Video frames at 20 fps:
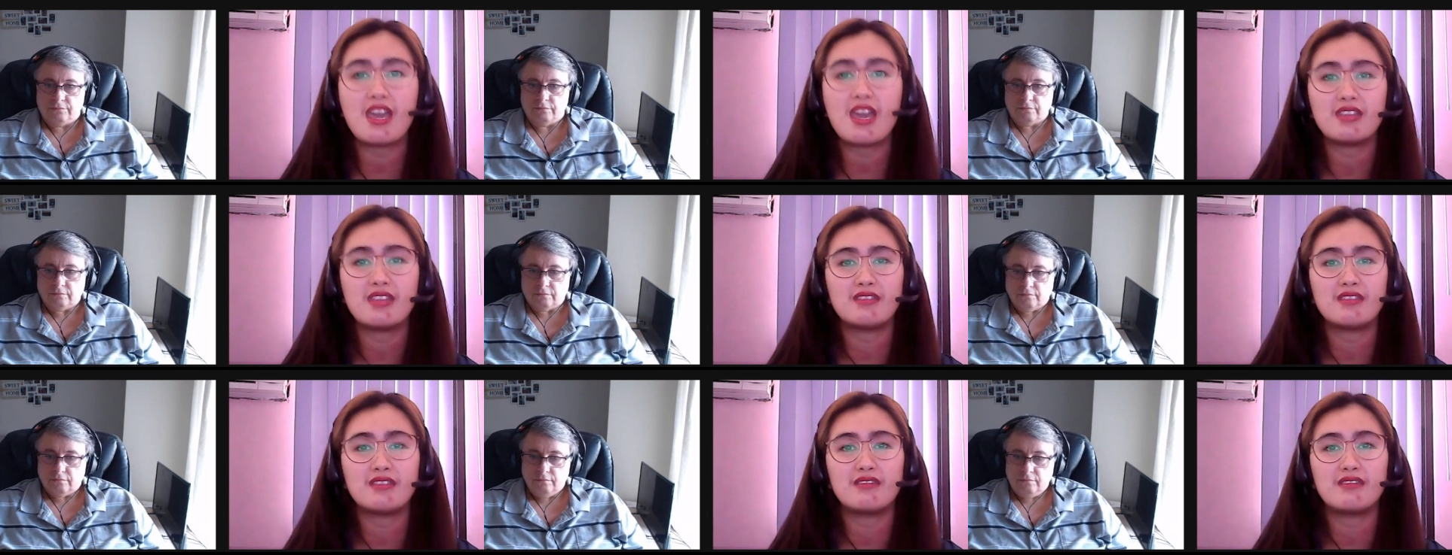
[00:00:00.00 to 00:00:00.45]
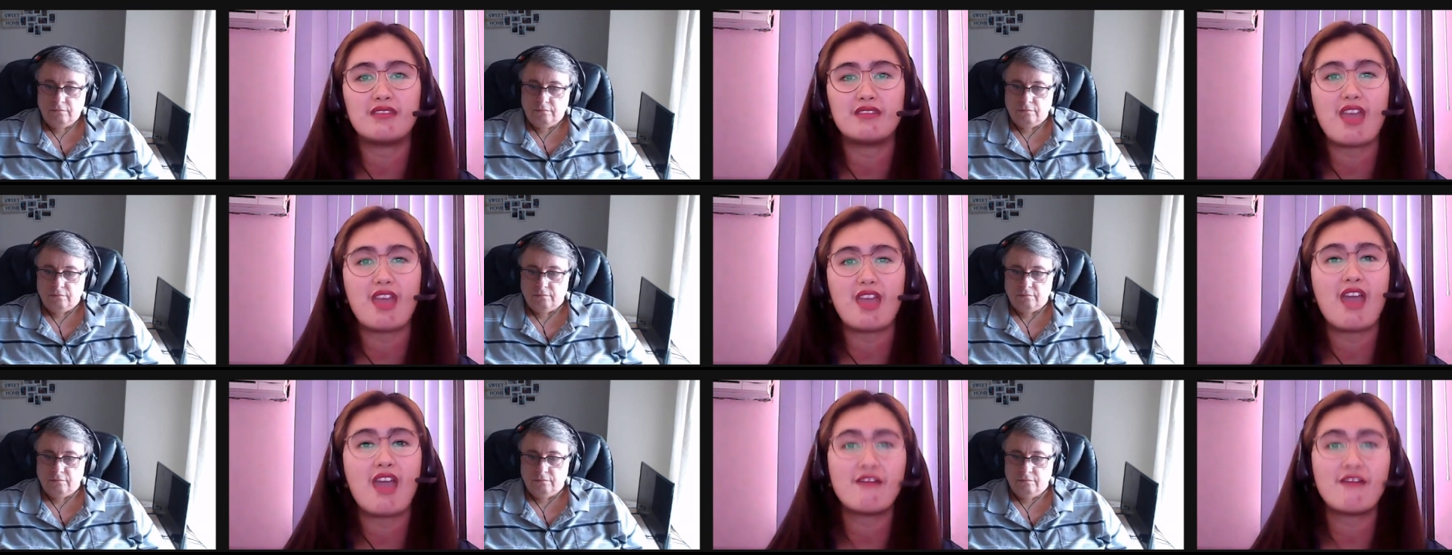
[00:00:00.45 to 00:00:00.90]
Speaker 1: and
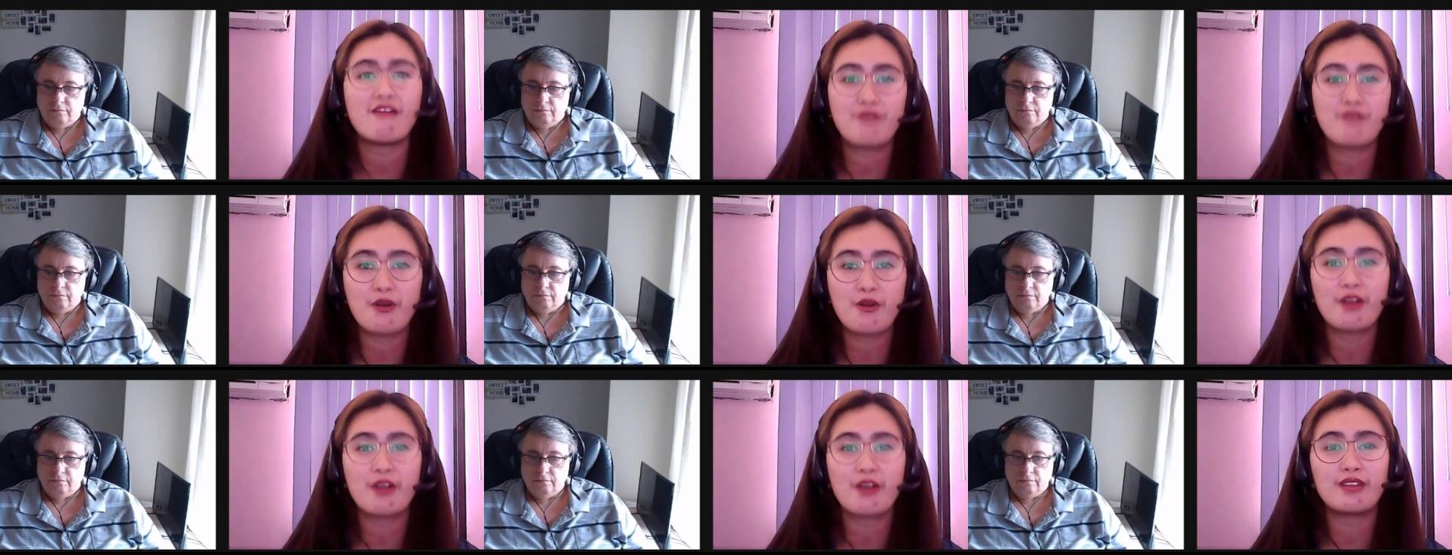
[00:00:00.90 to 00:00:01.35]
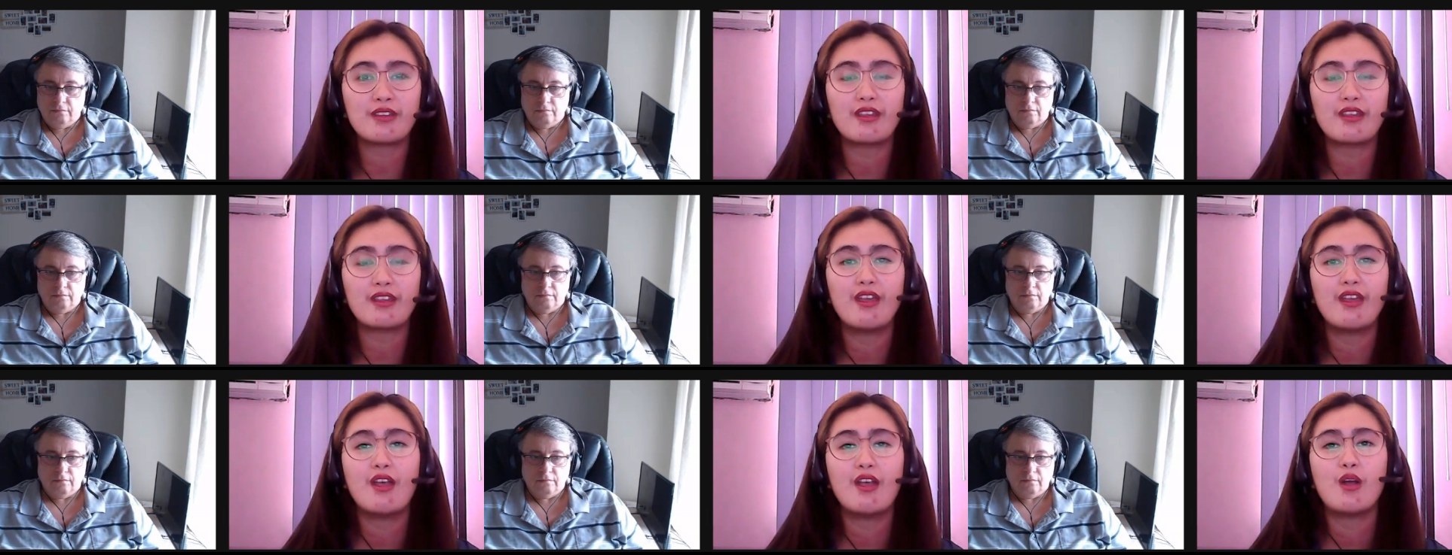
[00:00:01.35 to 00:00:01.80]
effort
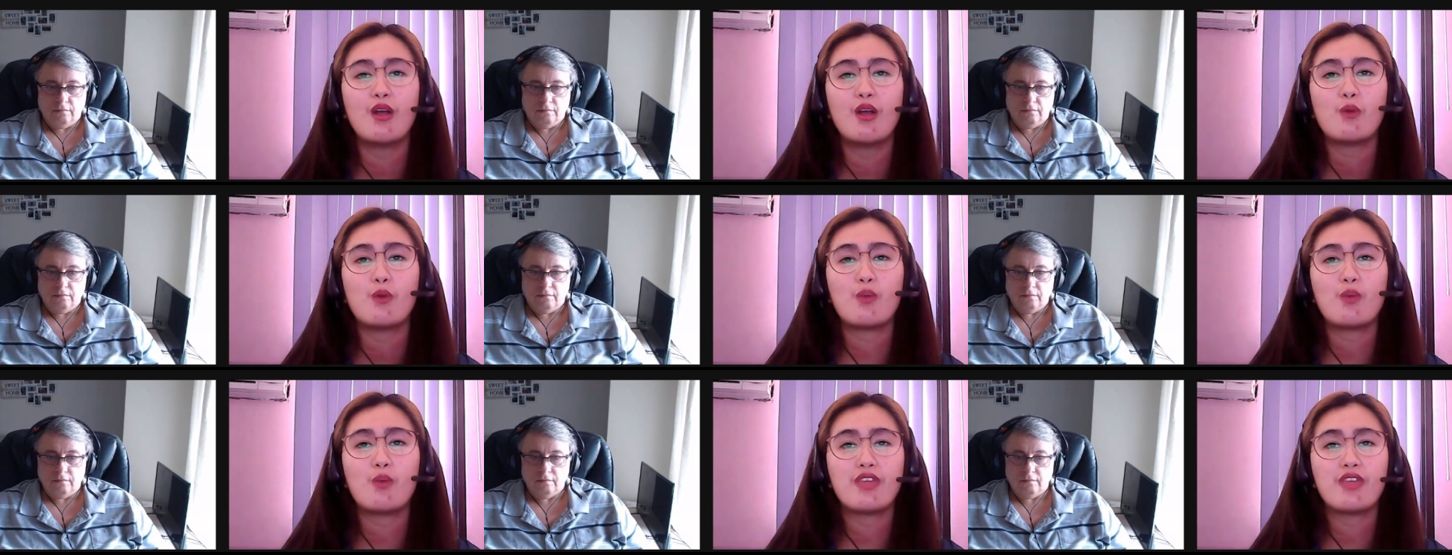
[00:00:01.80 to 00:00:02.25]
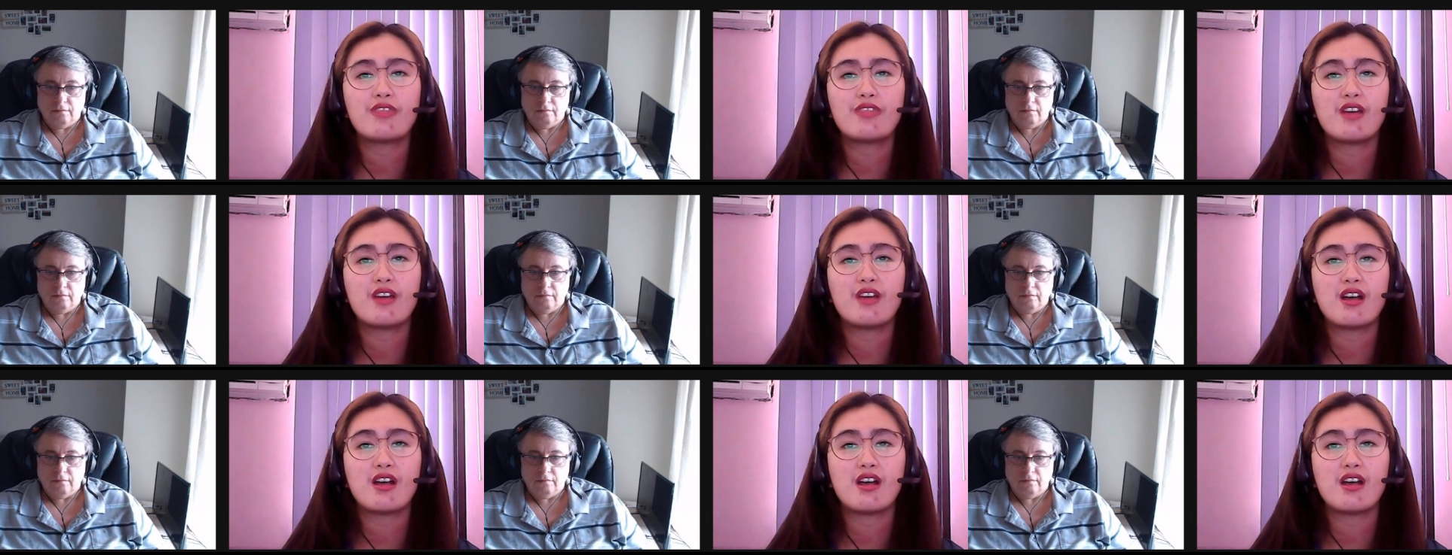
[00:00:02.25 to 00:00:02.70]
with
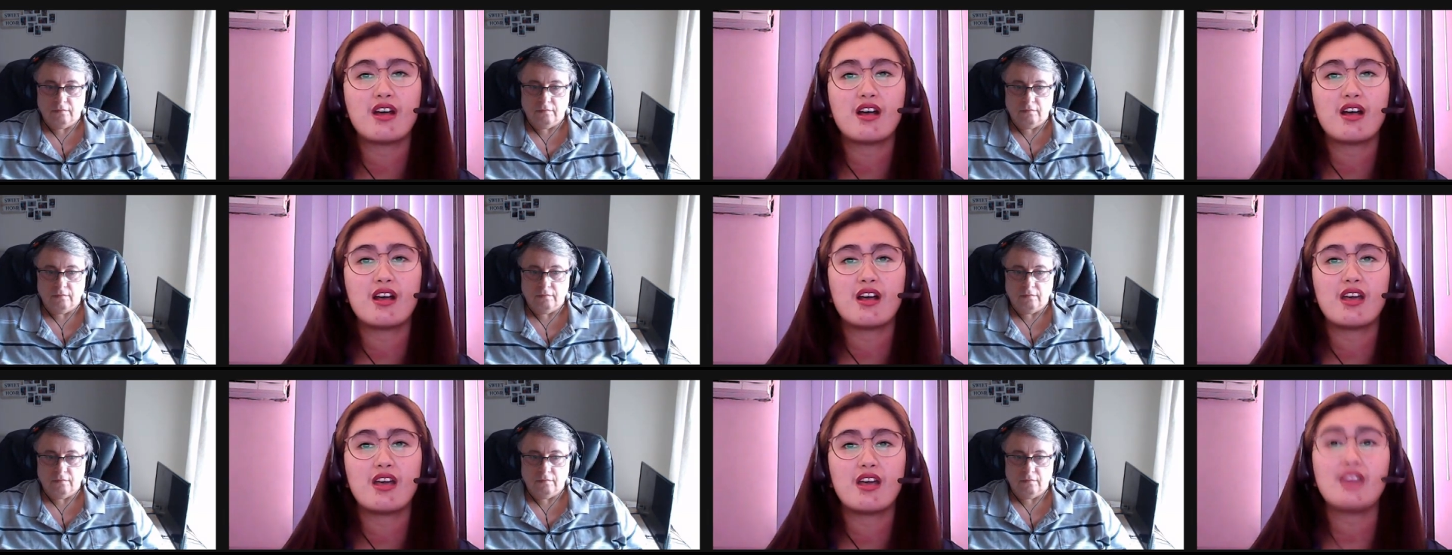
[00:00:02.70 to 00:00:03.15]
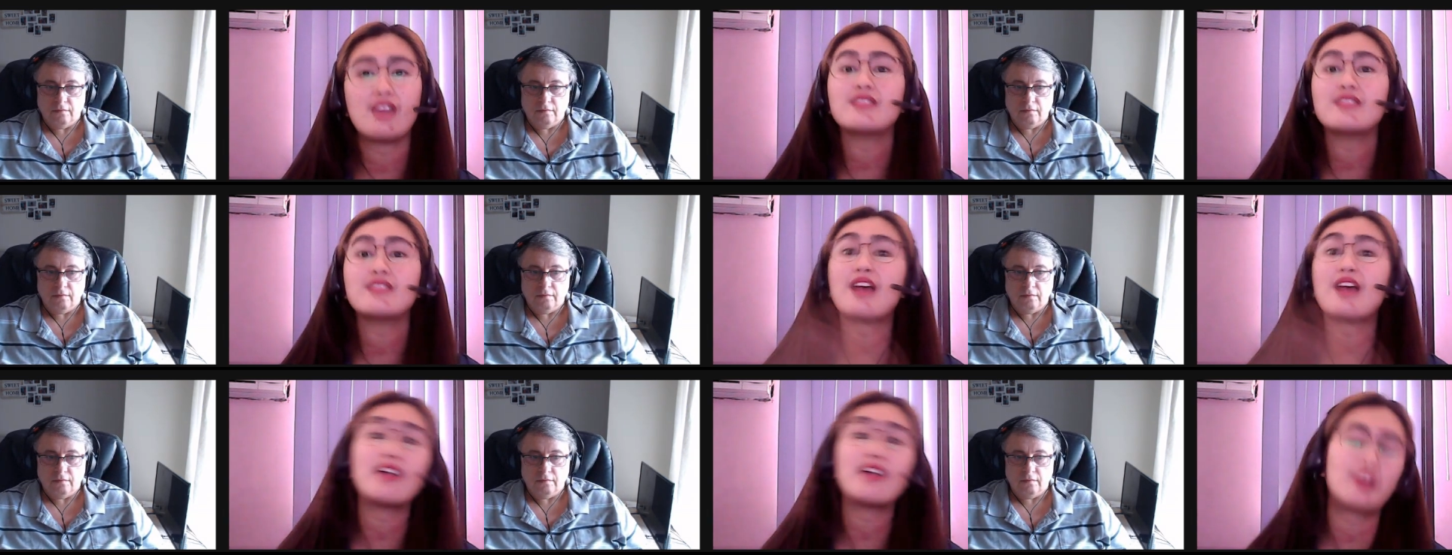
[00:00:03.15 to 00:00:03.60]
the
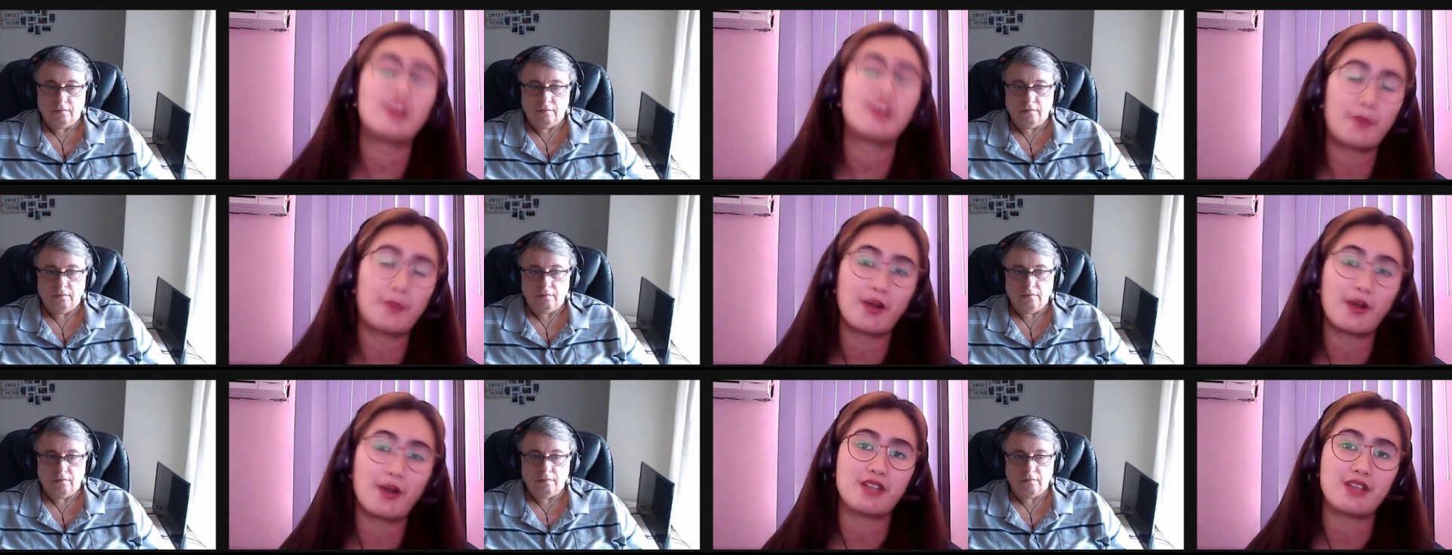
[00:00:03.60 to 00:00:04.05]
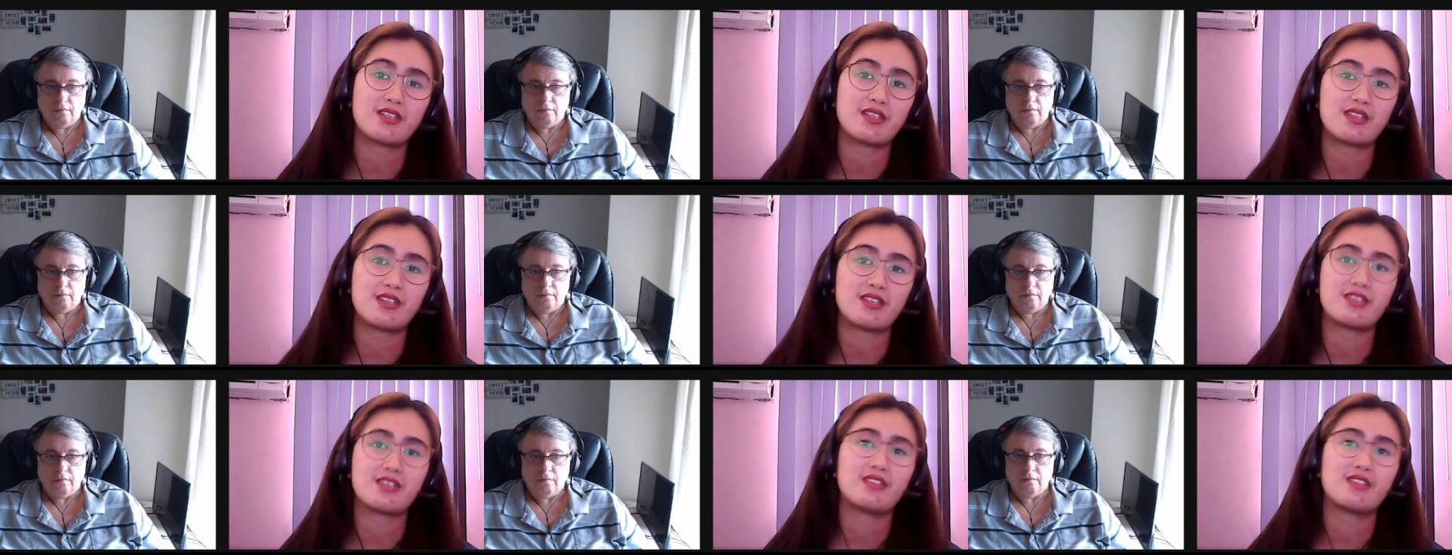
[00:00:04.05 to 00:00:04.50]
entire
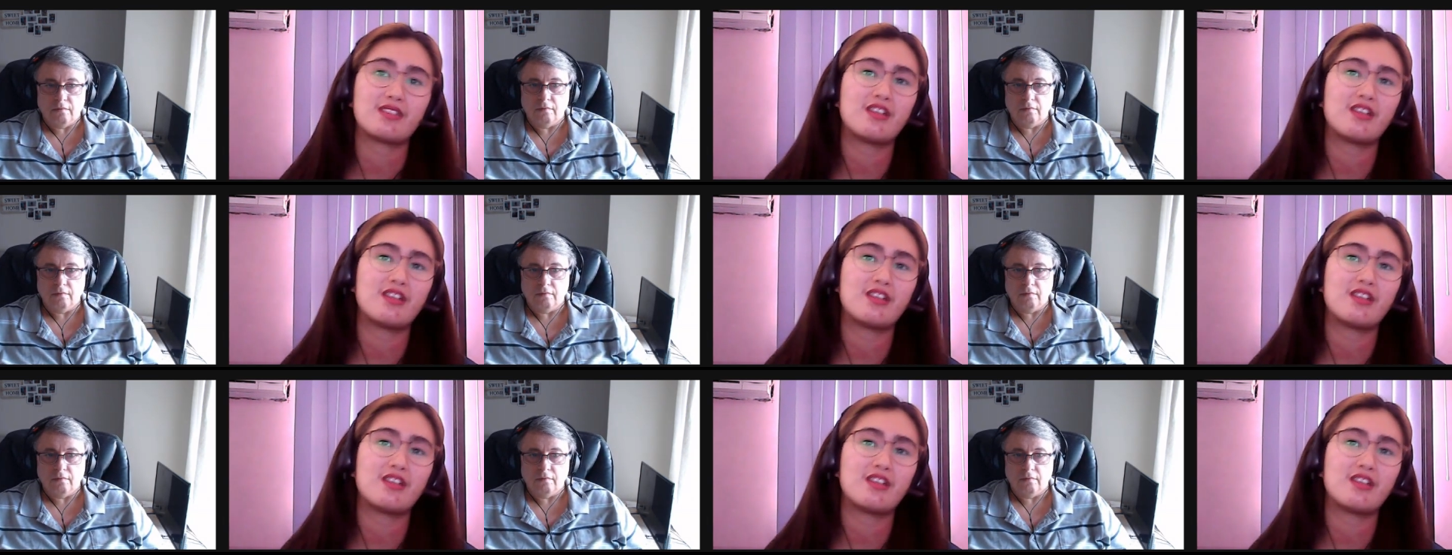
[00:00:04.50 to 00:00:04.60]
process,